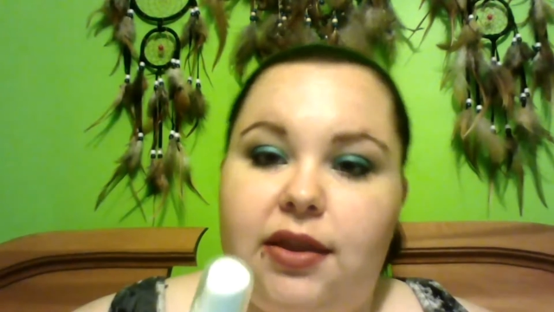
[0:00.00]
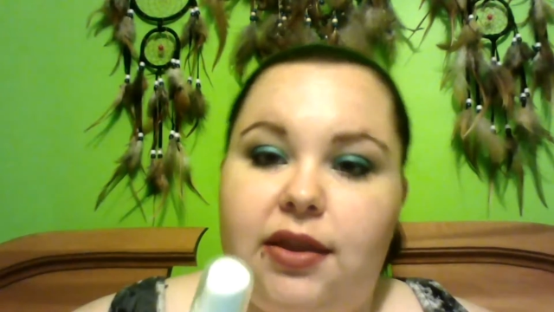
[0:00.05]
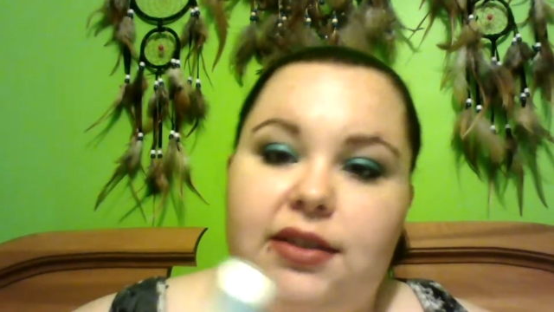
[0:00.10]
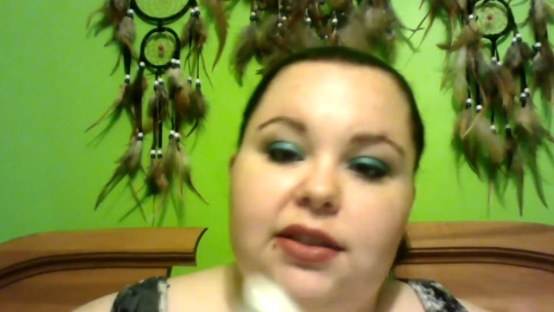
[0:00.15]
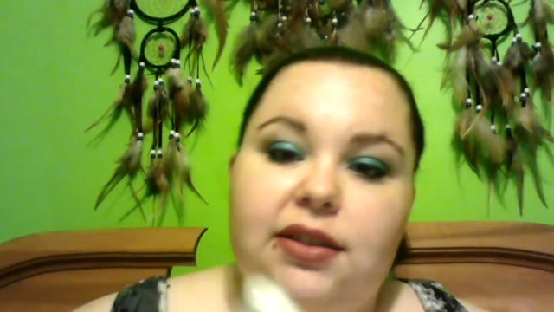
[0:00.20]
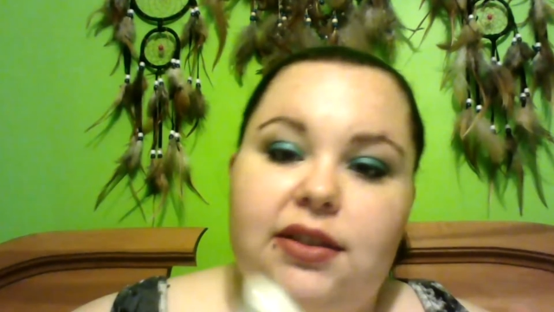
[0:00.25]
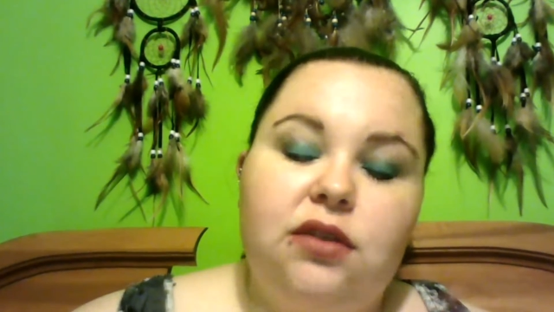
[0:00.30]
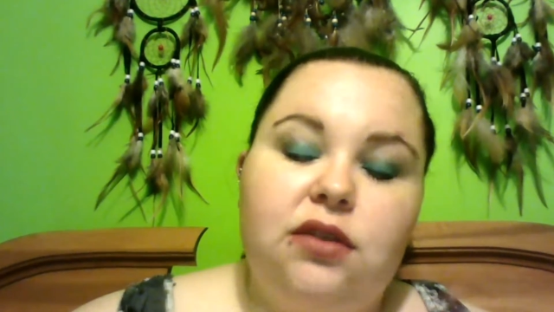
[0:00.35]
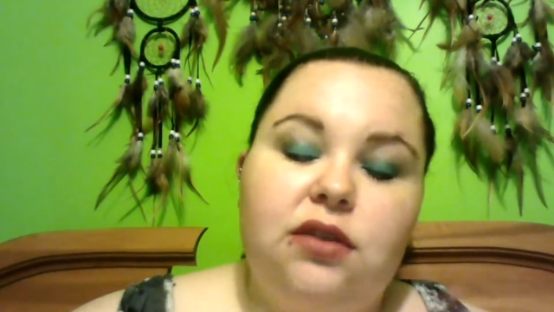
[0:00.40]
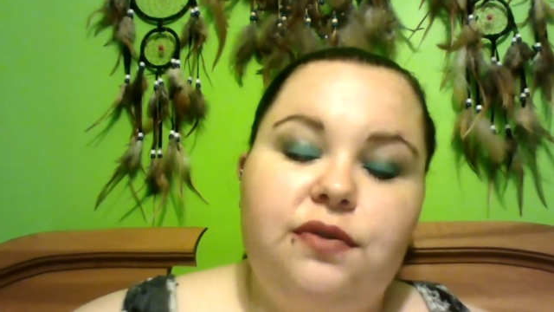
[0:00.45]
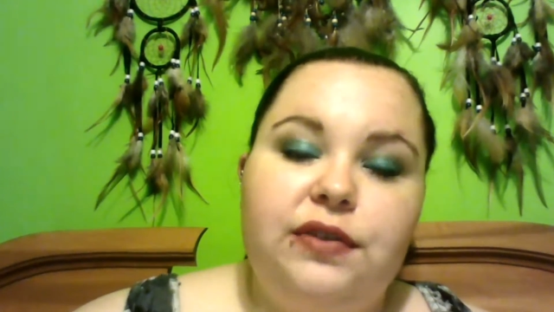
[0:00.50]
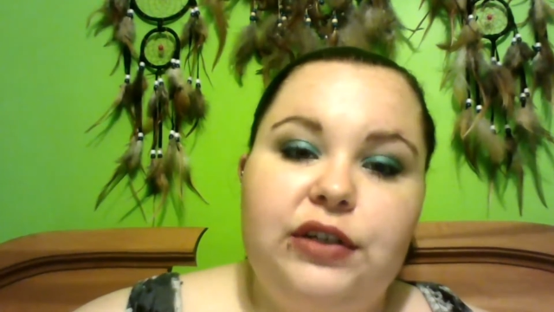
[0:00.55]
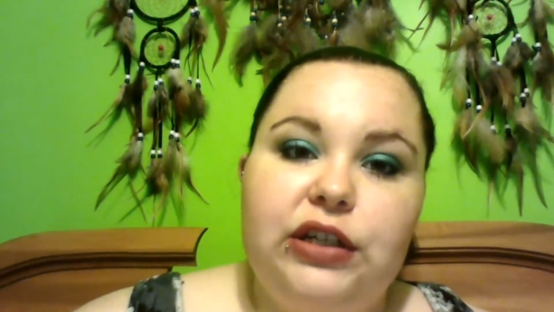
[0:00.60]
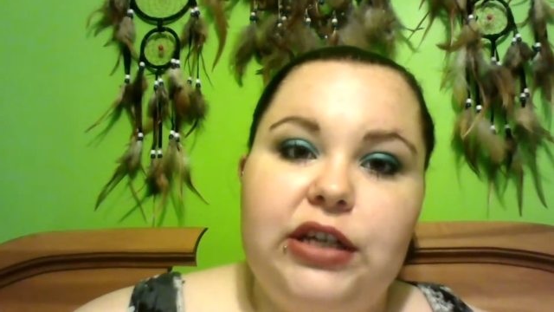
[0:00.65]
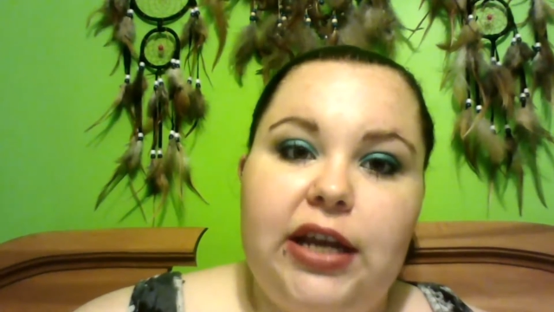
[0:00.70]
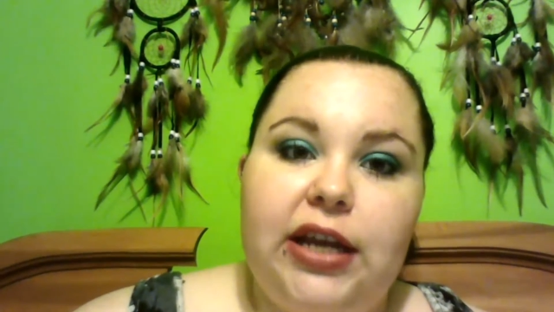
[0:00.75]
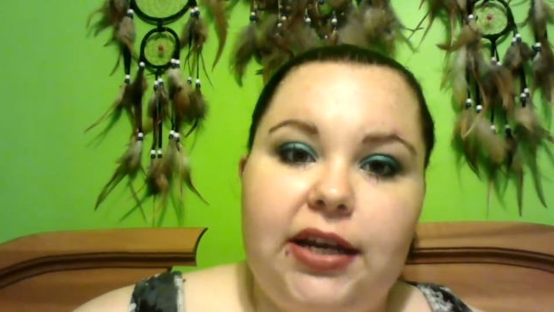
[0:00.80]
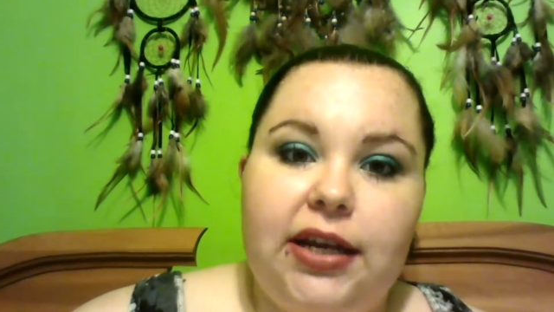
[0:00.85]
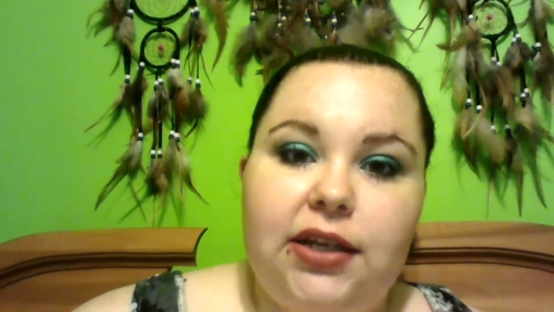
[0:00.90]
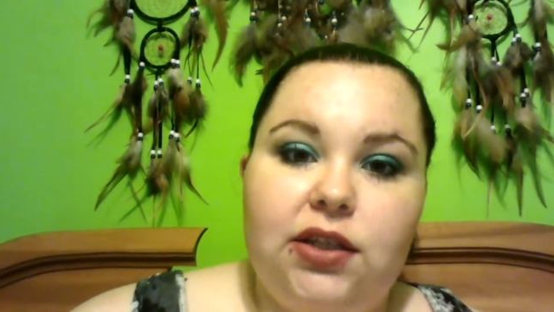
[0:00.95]
This is for
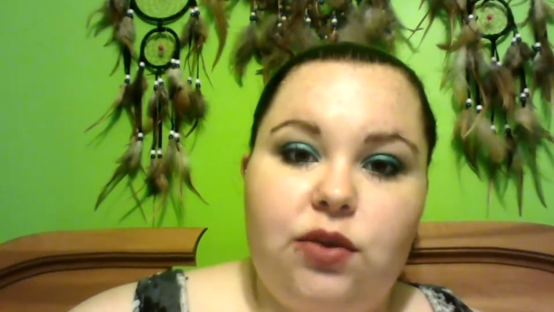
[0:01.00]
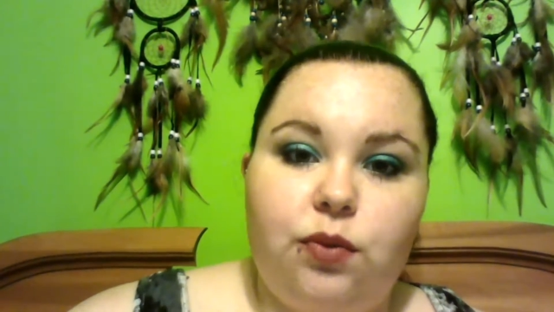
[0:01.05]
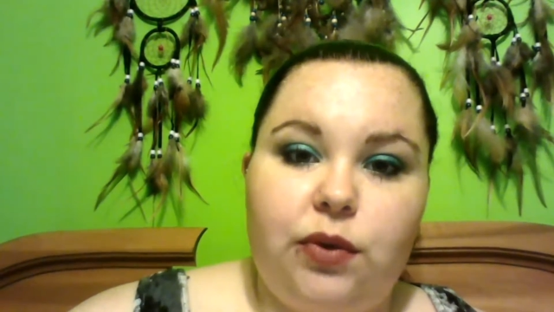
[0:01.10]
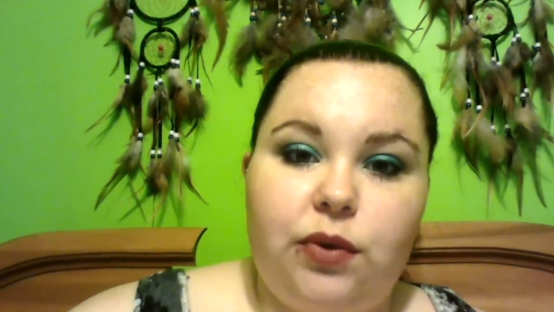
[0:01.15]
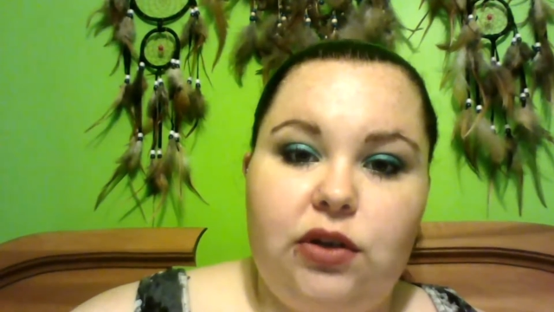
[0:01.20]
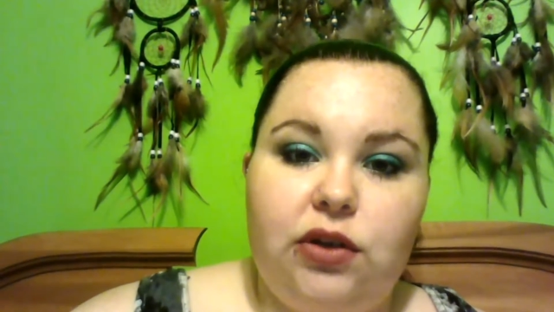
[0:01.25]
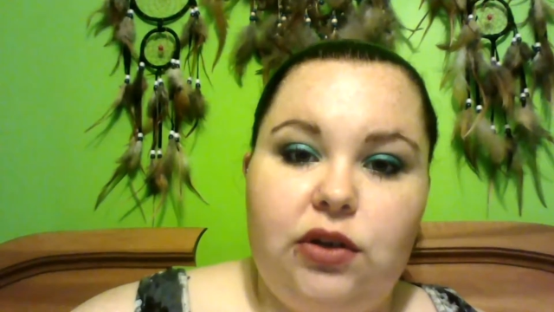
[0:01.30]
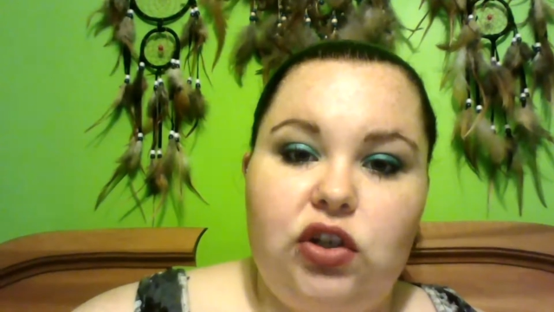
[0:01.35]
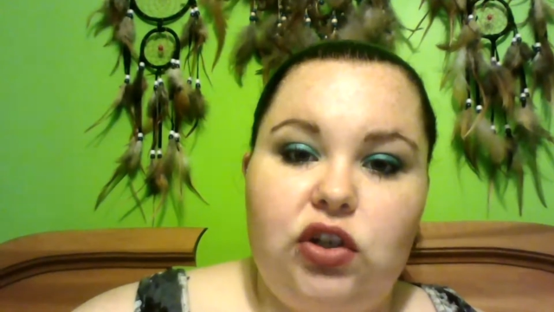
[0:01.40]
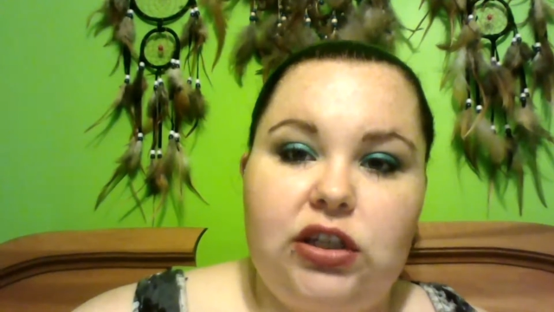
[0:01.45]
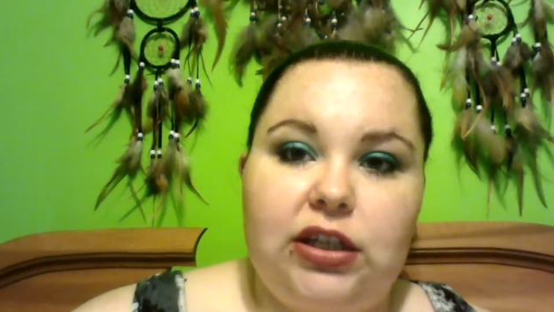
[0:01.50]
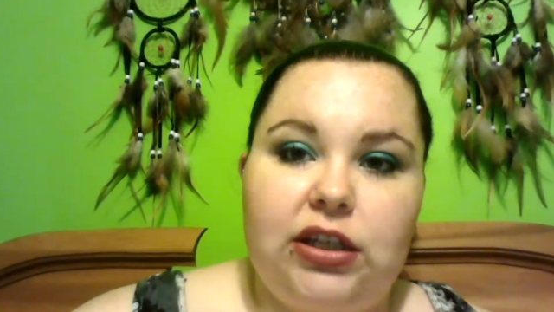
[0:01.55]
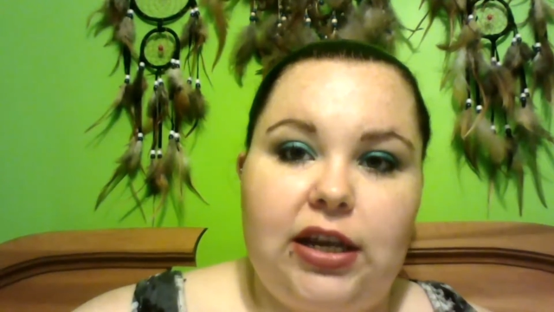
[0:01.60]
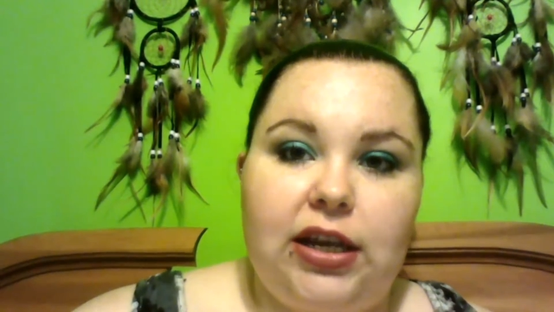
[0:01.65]
days where you just